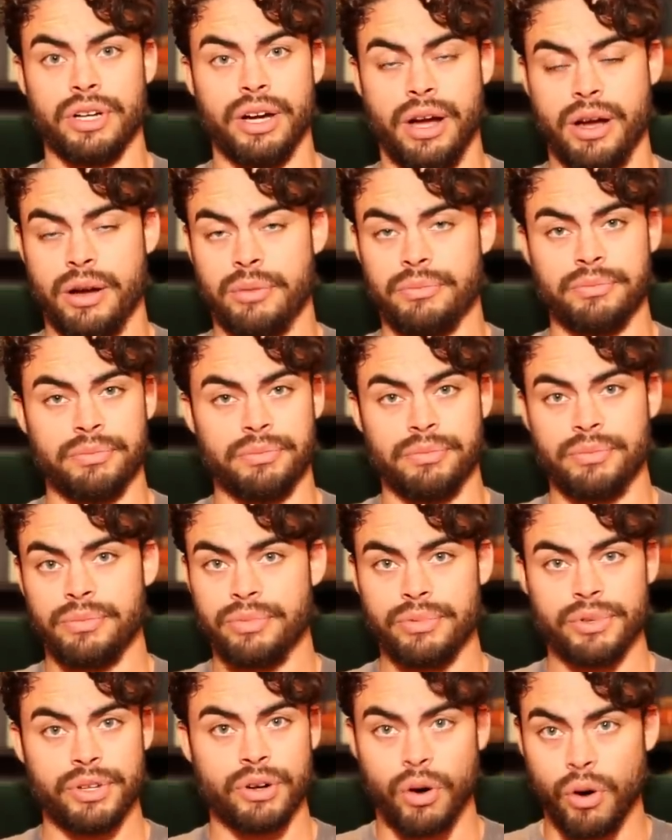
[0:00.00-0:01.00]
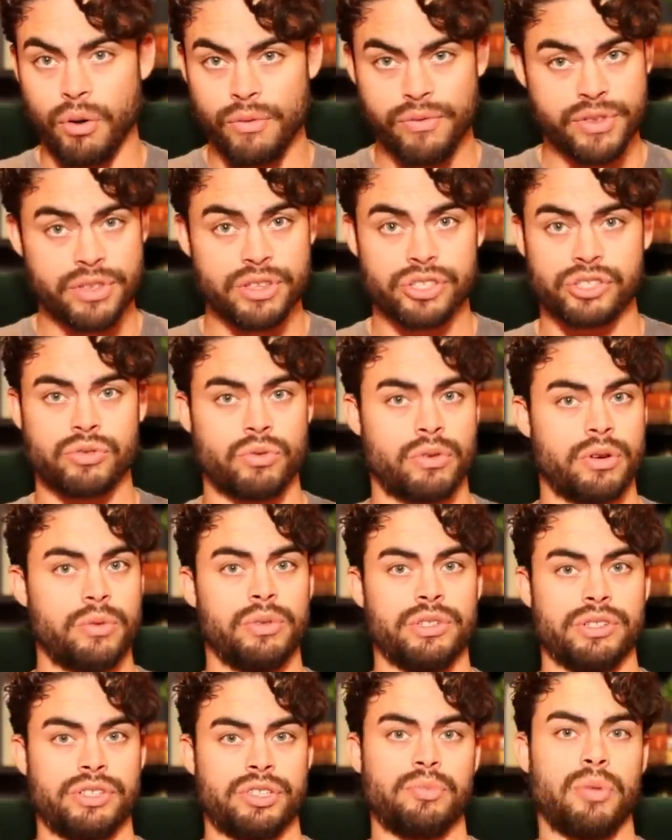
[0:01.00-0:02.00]
Um, you know, hopefully this story
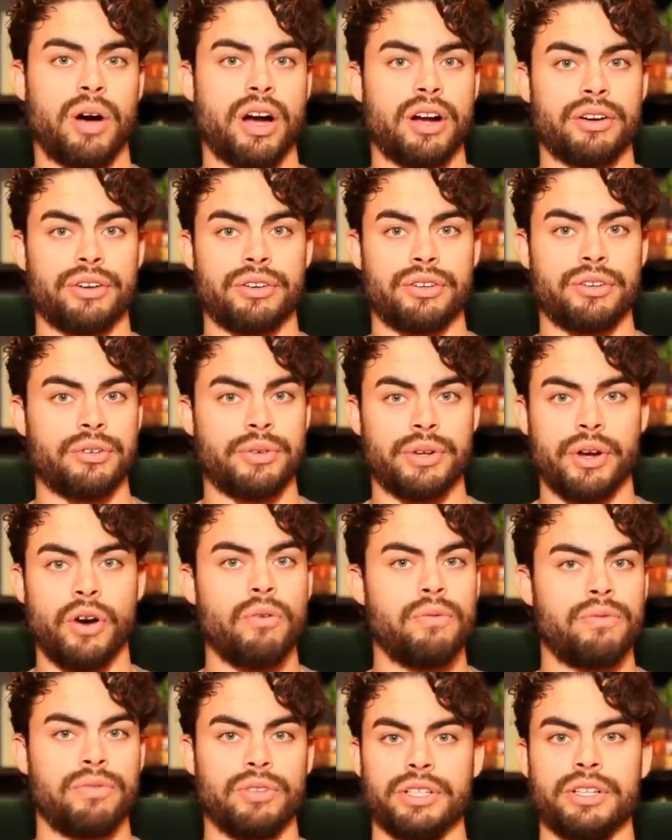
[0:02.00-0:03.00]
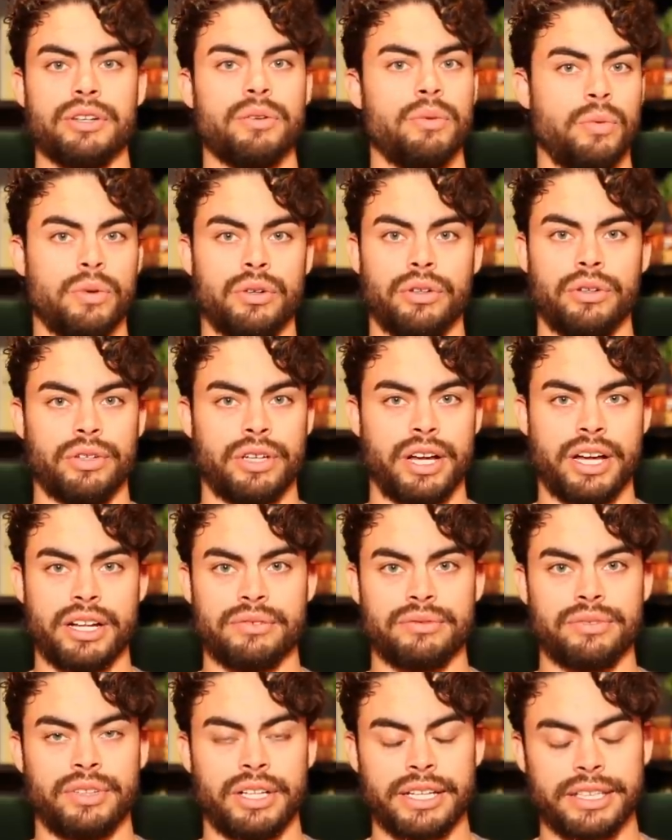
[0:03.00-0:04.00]
will inspire you, and hopefully it will kind
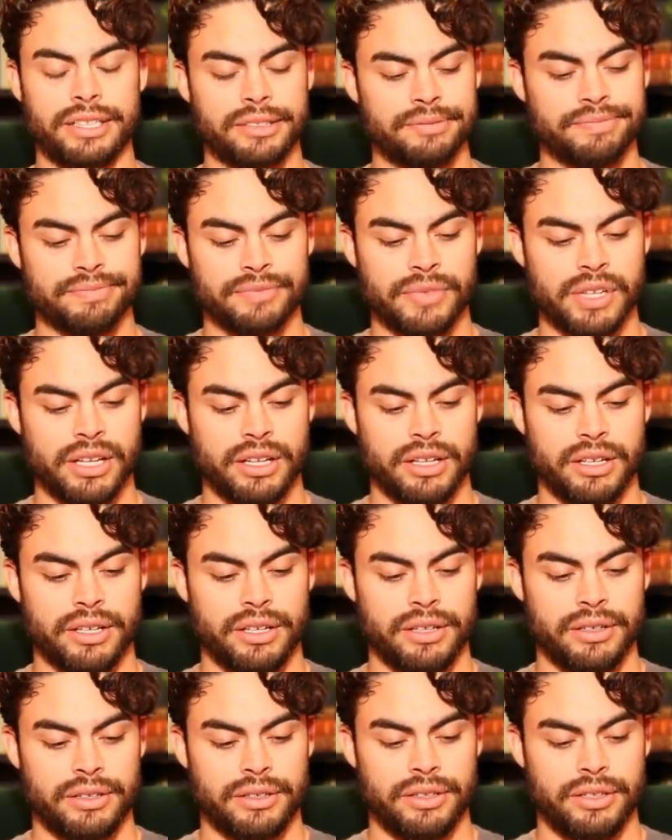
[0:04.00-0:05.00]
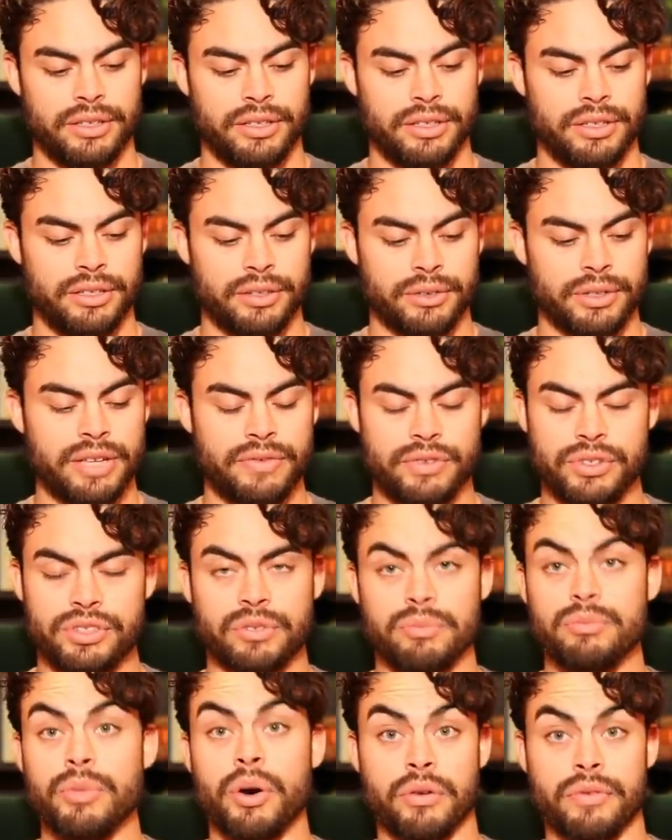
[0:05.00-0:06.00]
of like you know give you
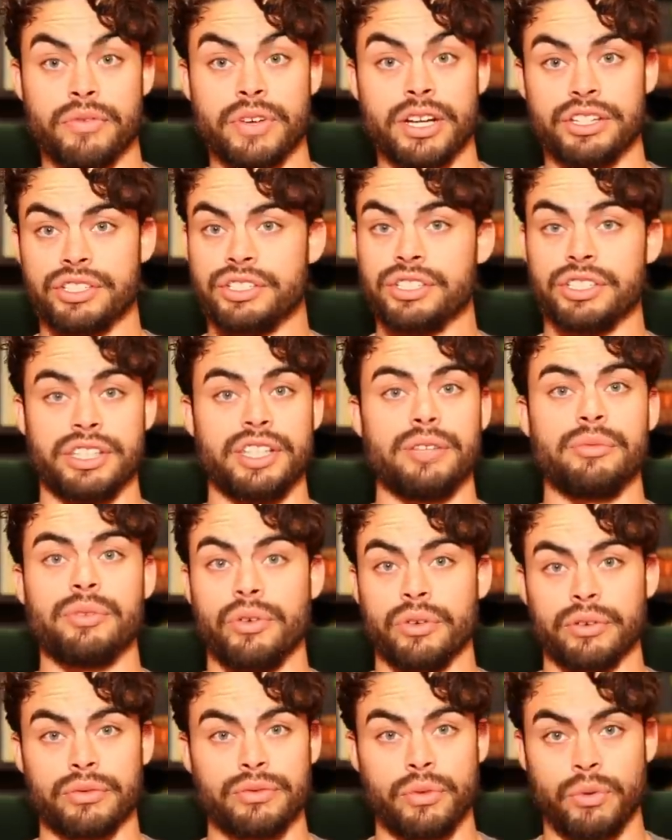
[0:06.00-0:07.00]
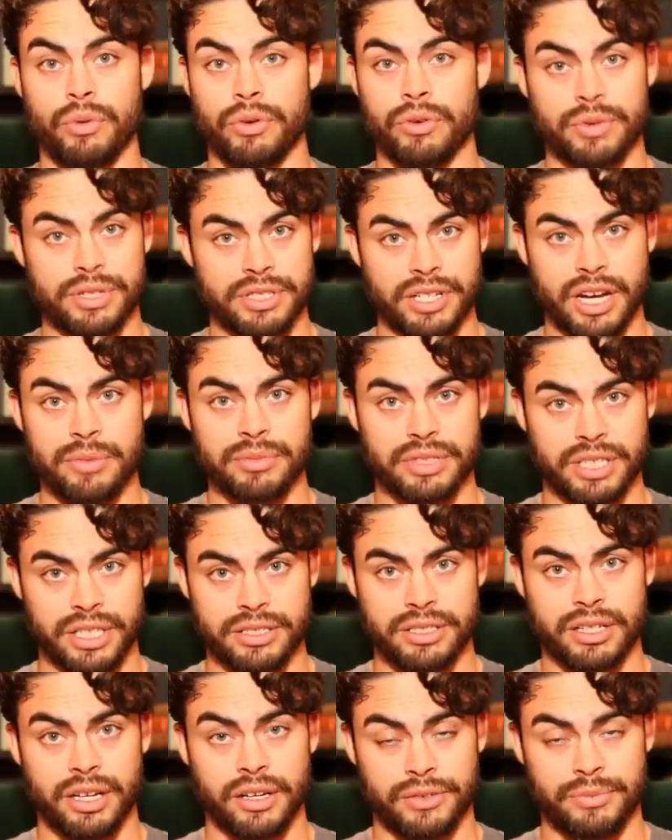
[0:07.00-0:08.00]
some motivation to keep going forward when times
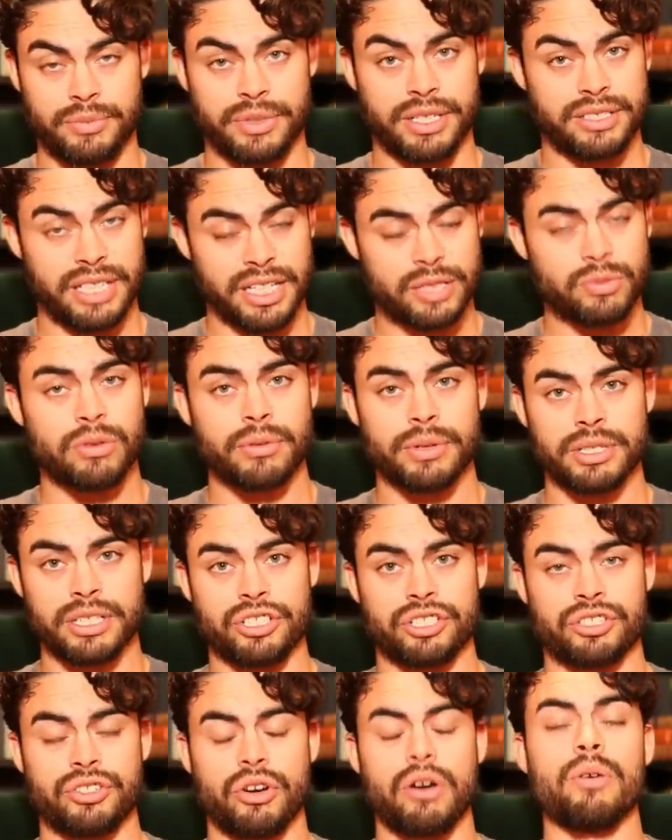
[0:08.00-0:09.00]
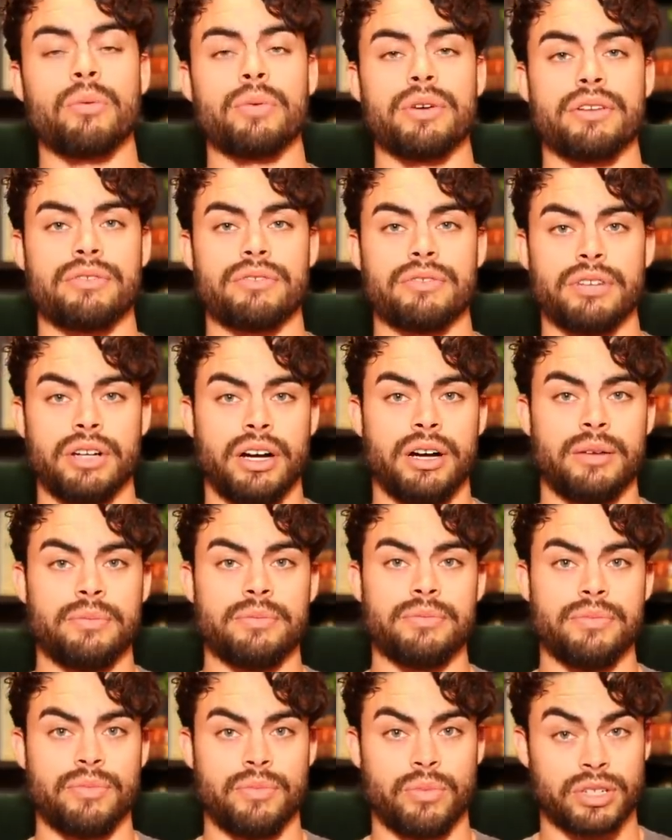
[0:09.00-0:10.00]
get tough because that's where we're going to start with
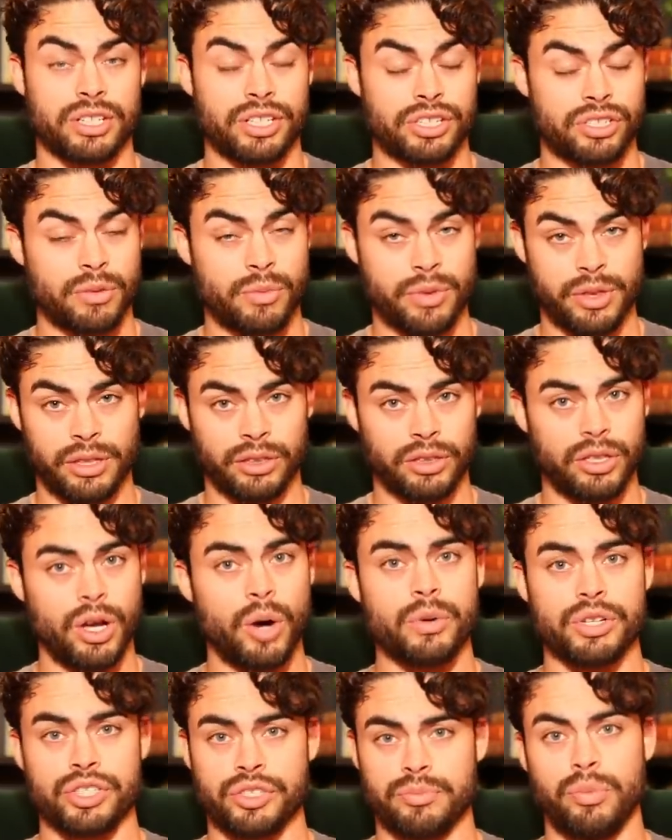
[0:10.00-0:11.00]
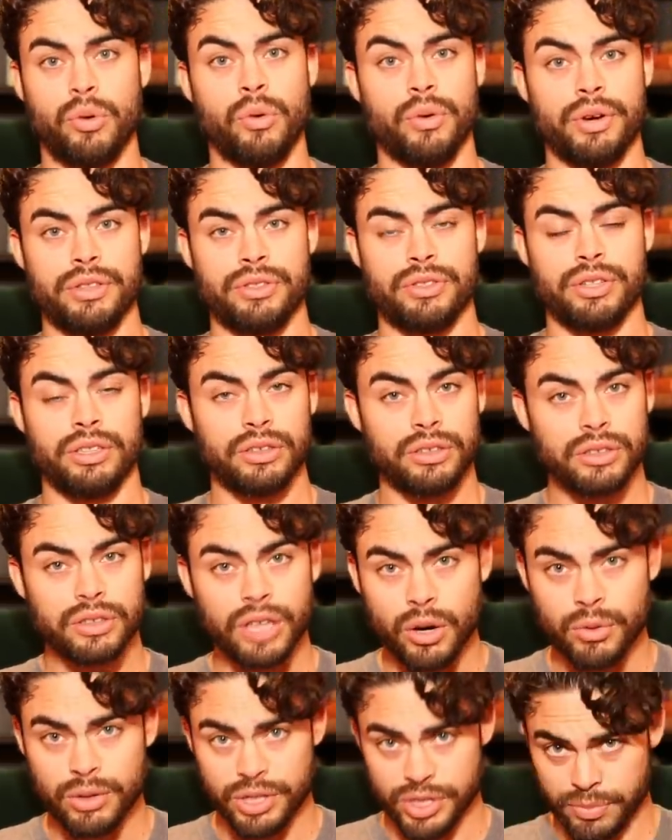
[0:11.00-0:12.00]
um, we're going to start with the lowest point the
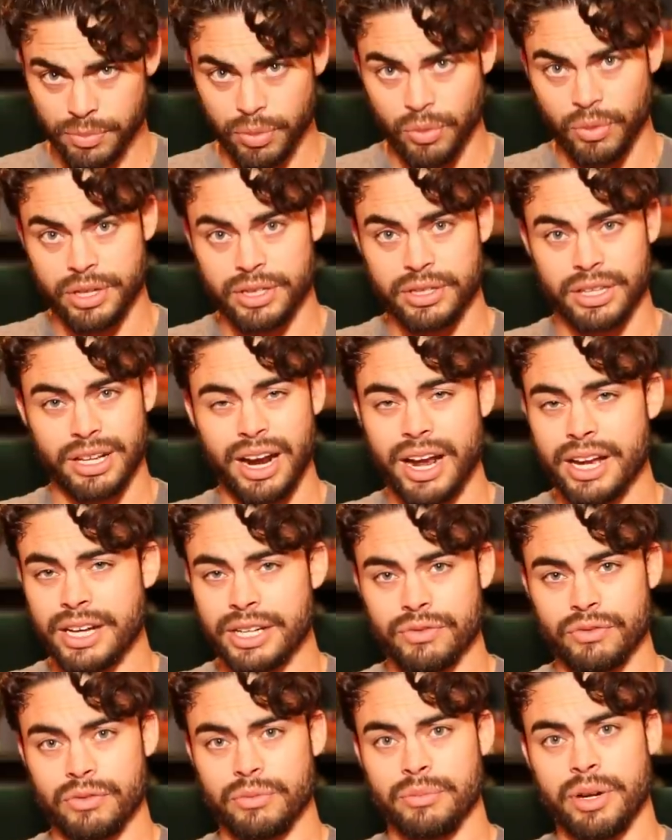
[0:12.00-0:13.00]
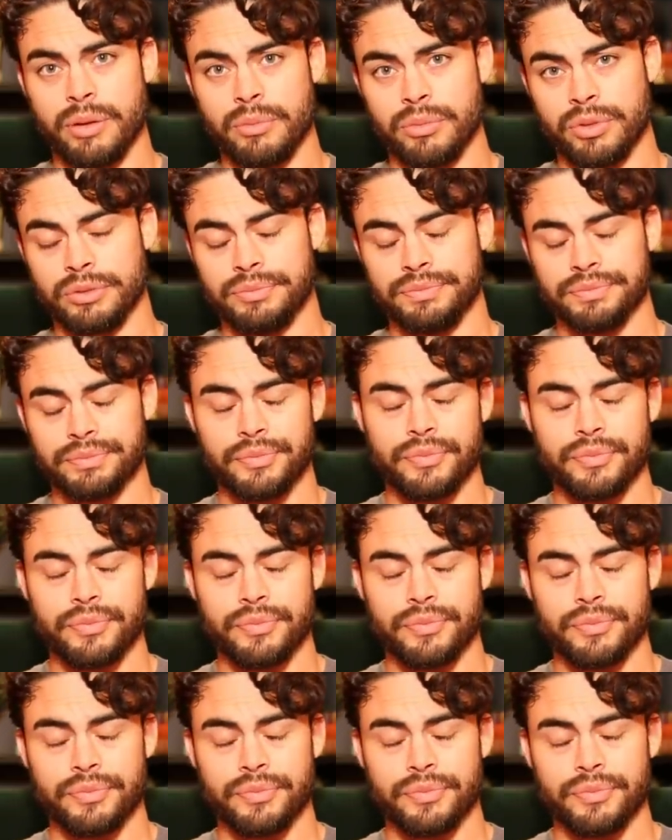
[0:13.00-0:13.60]
lowest point that i can remember